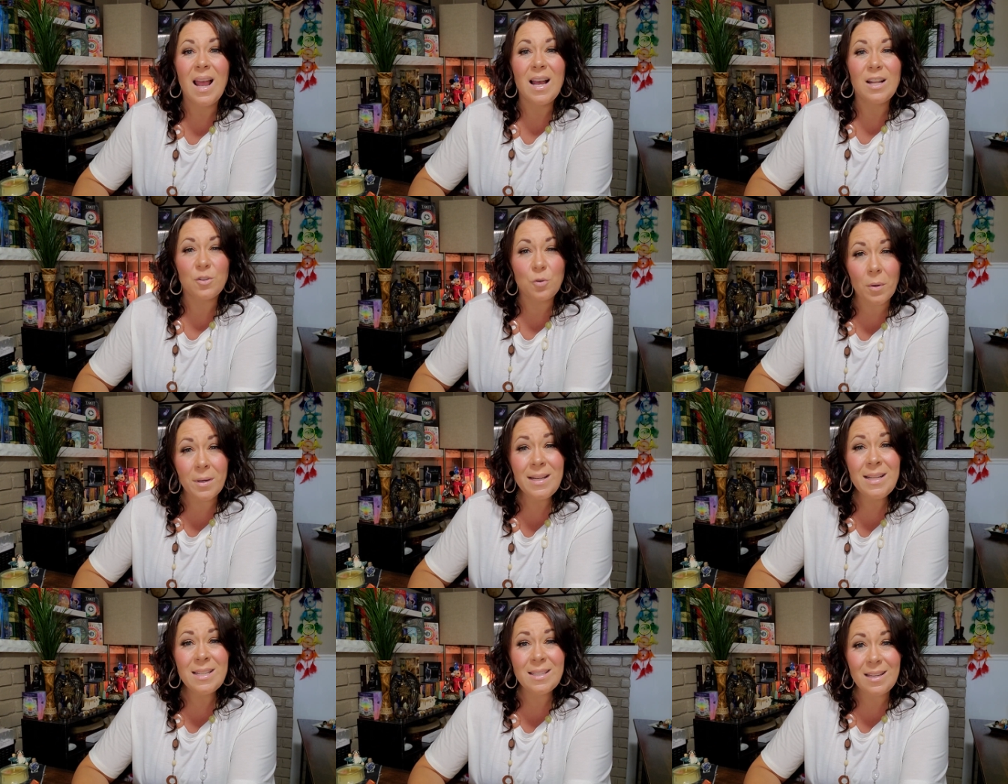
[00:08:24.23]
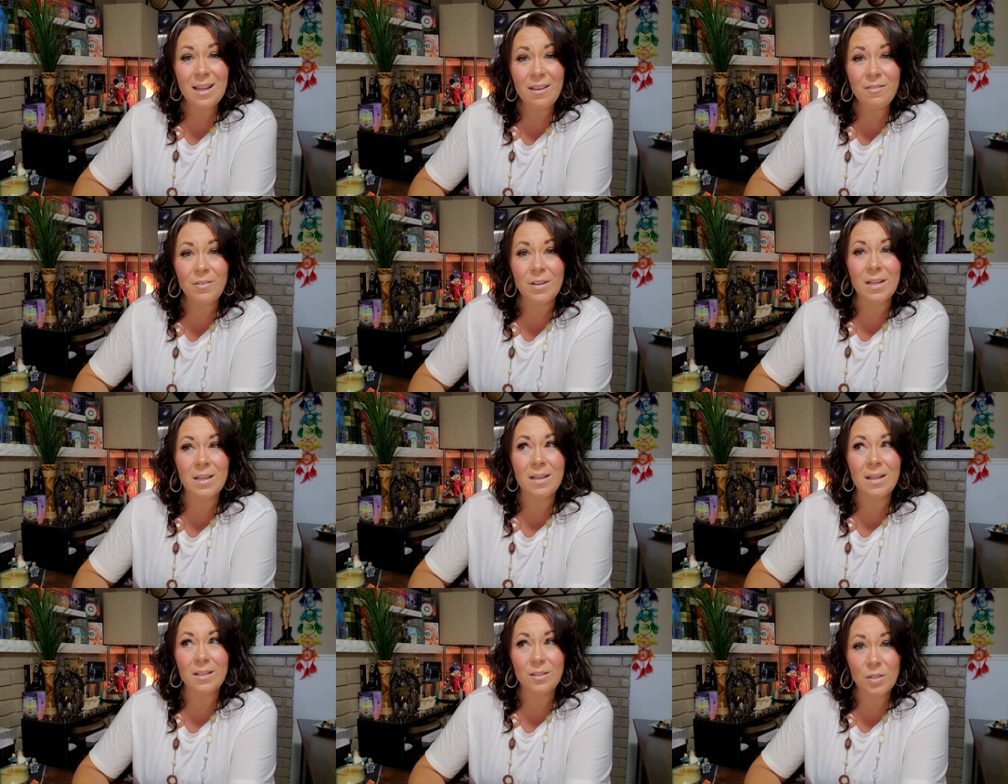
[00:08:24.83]

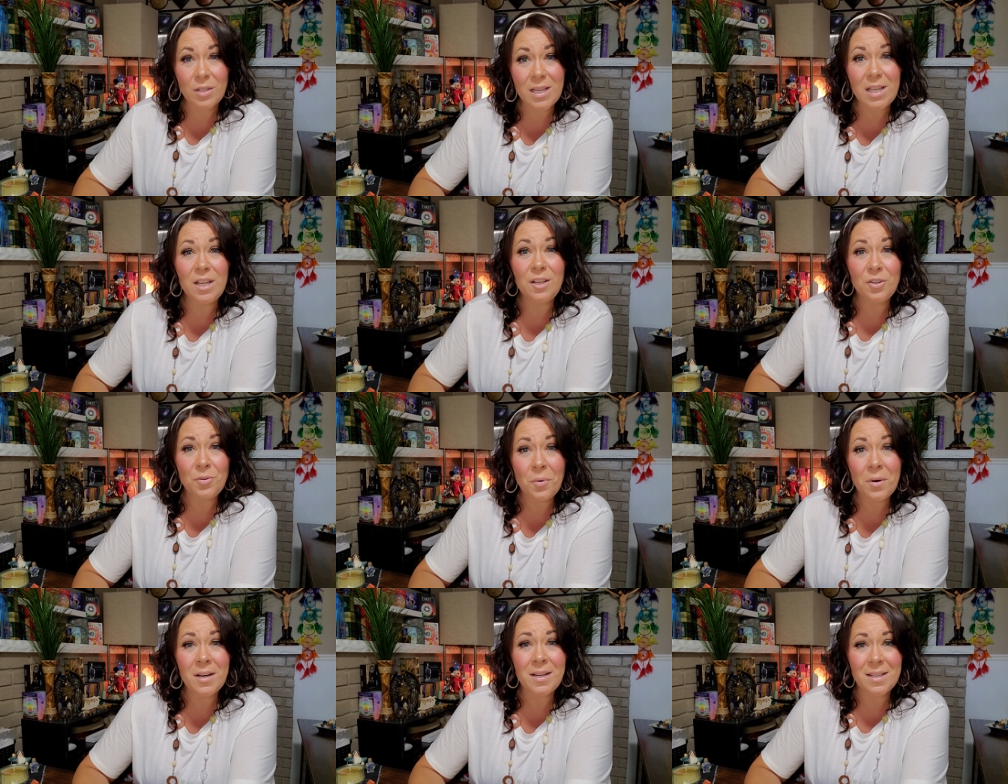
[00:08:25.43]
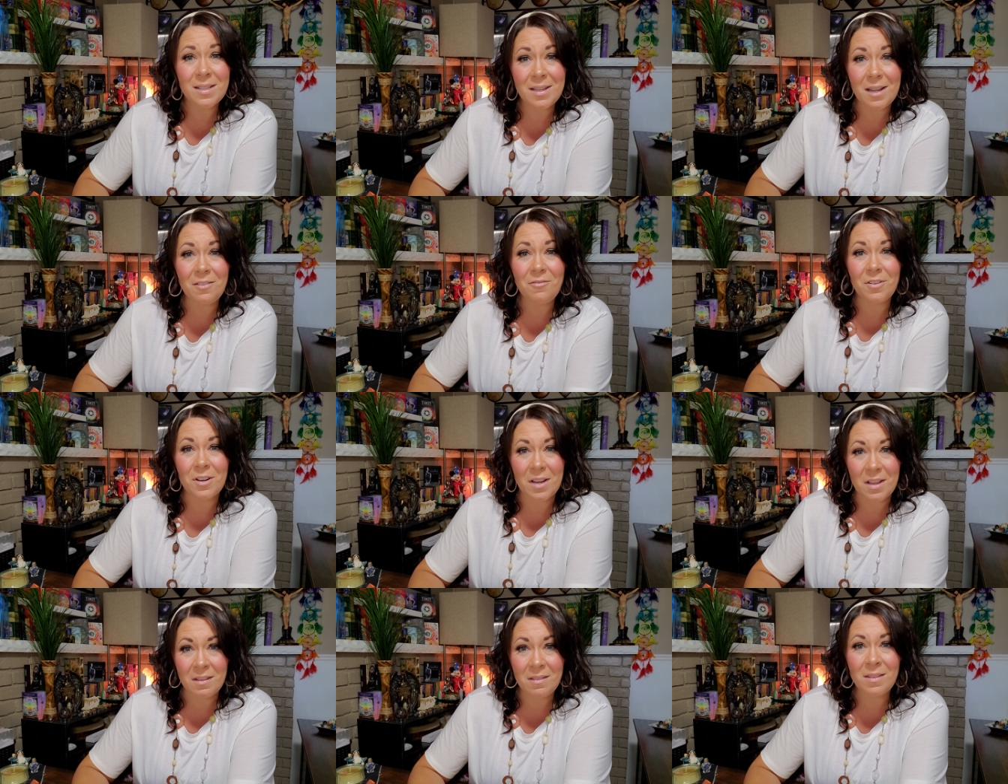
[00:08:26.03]
27, key
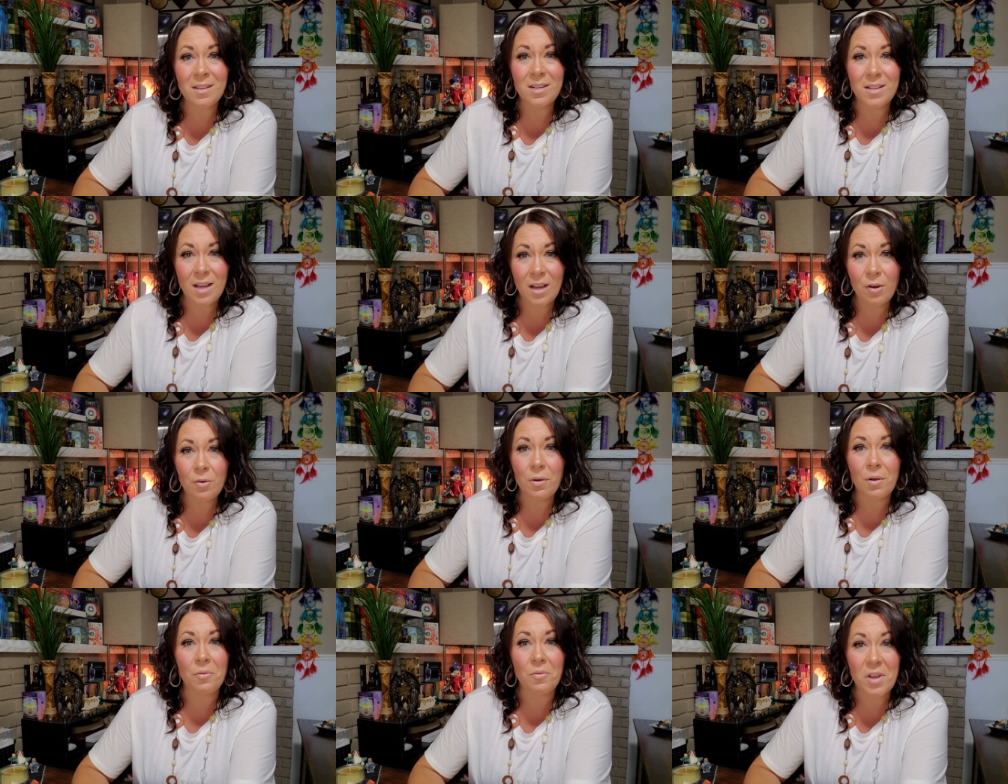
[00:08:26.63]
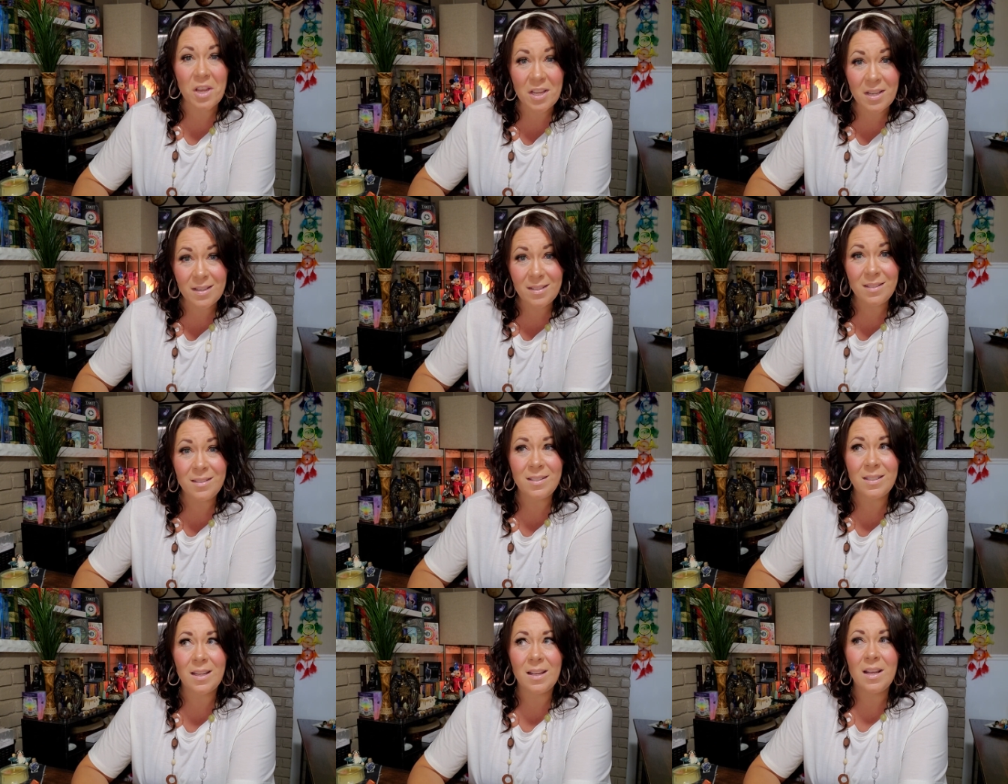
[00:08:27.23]
27 in the tarot
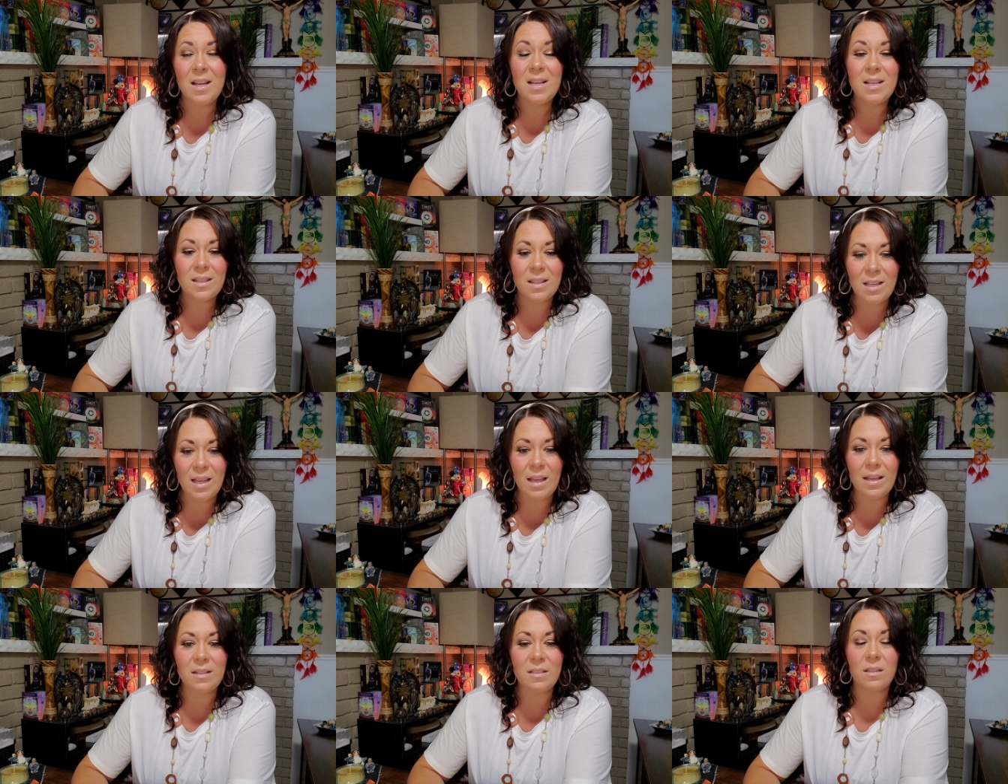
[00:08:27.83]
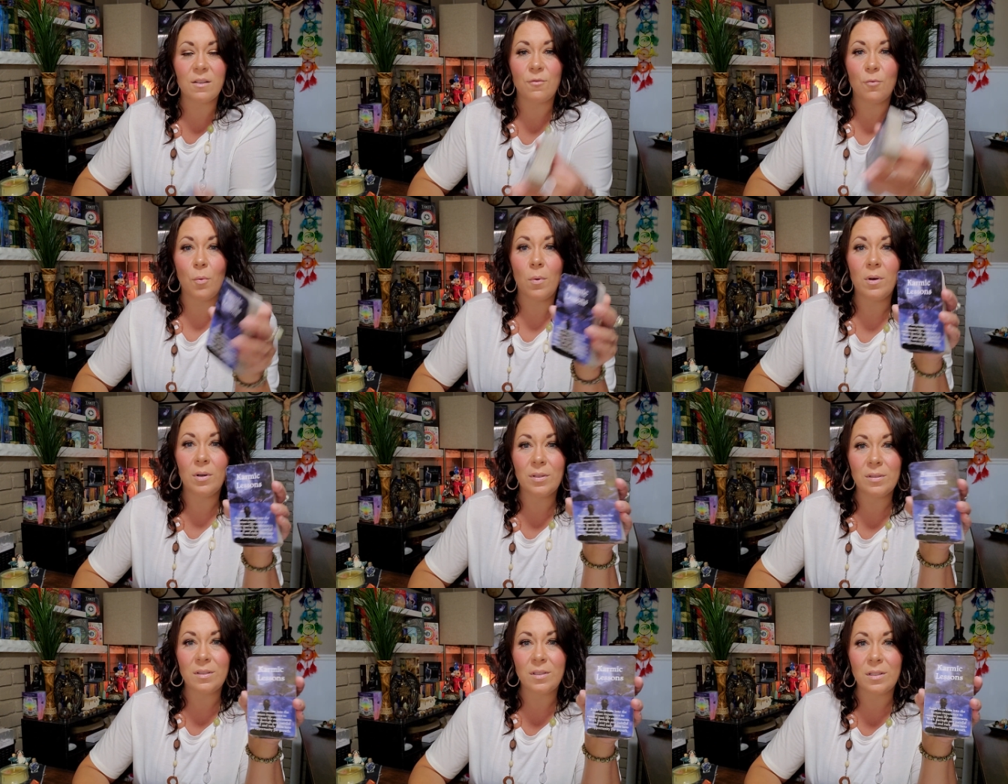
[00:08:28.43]
is the Ace of
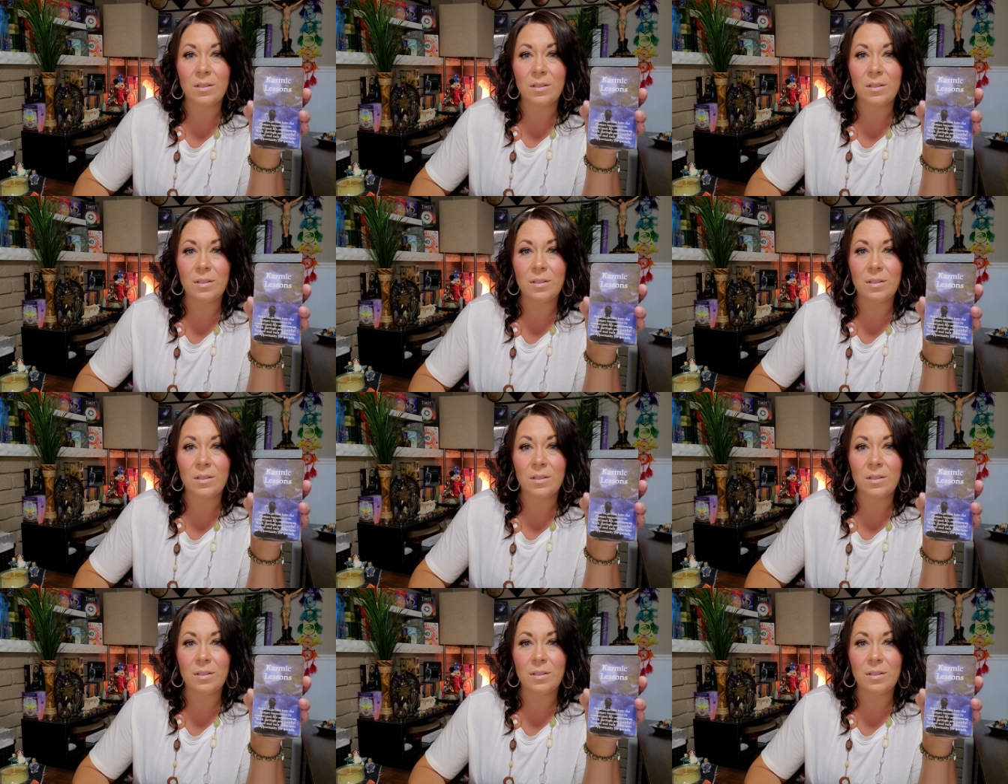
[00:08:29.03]
Wands.